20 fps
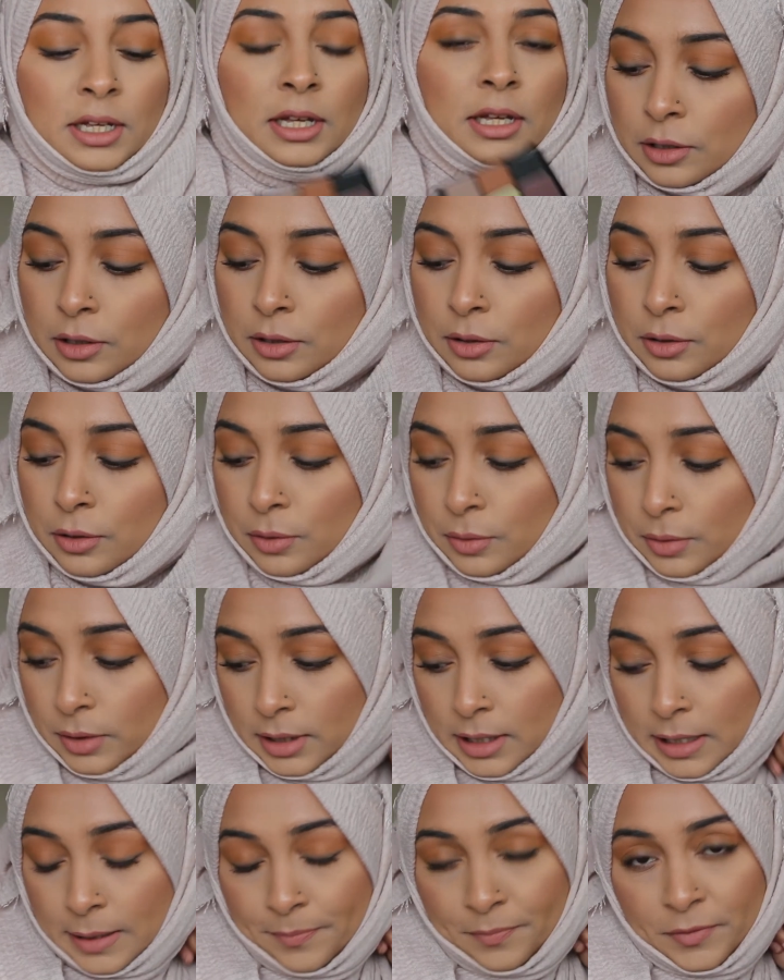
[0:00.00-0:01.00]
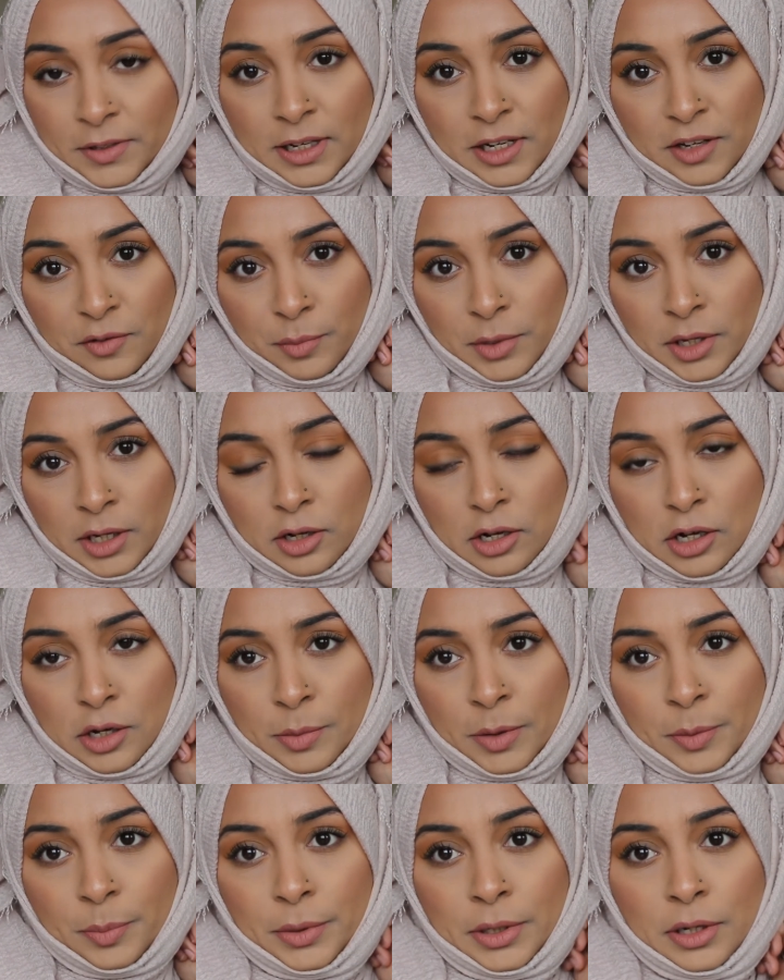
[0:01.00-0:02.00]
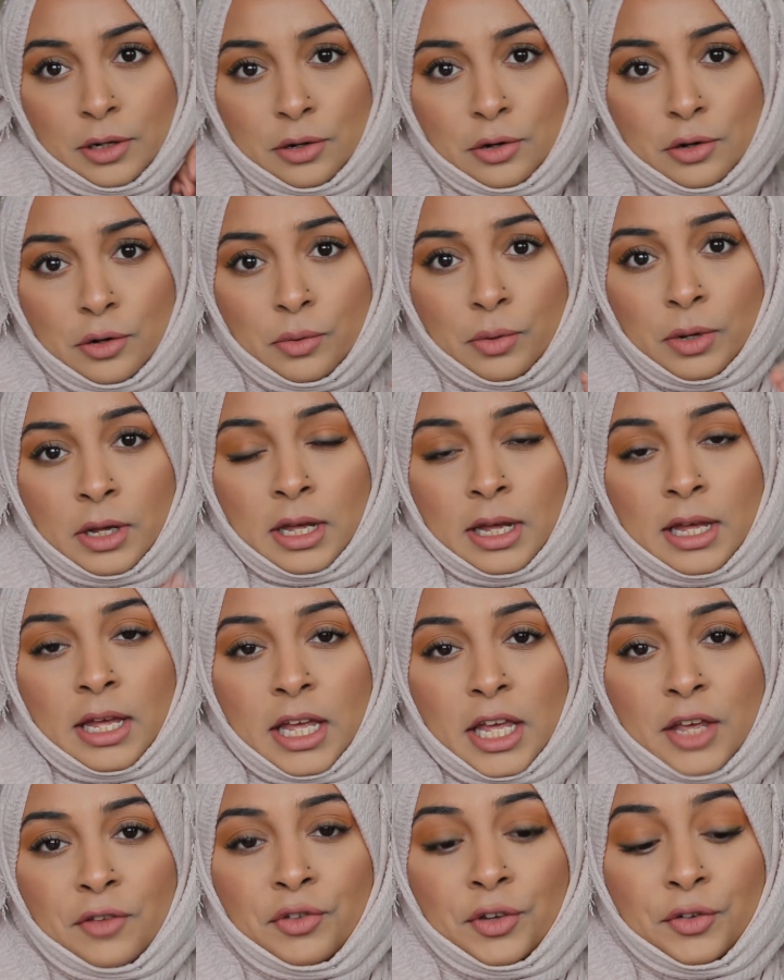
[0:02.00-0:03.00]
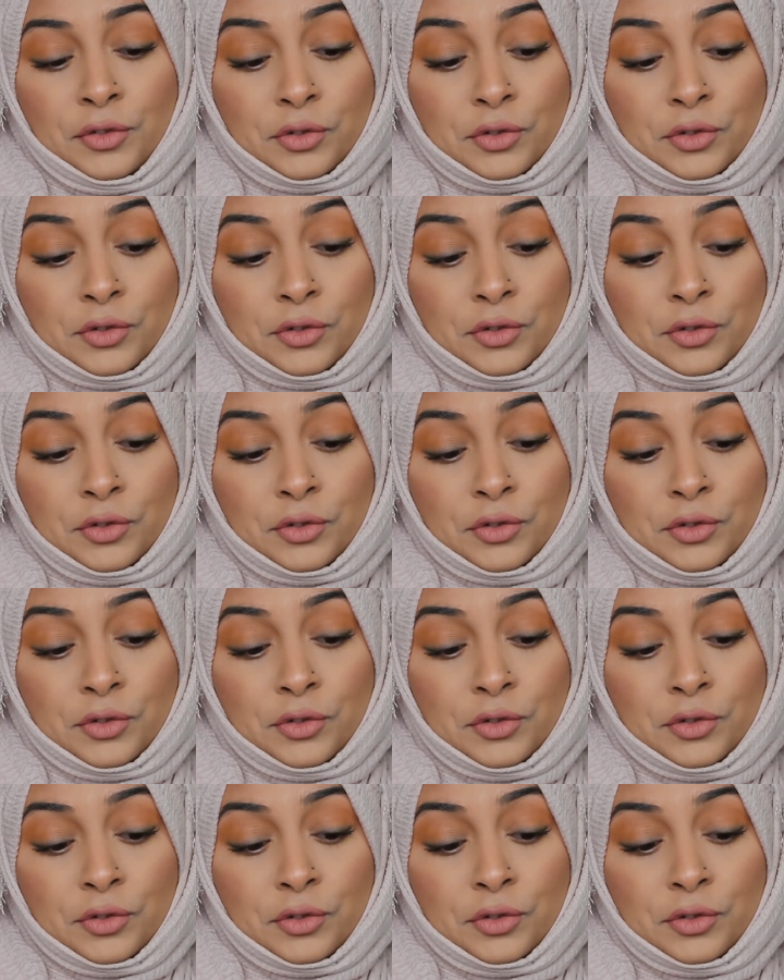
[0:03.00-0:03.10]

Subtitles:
So yeah, leave me a comment below if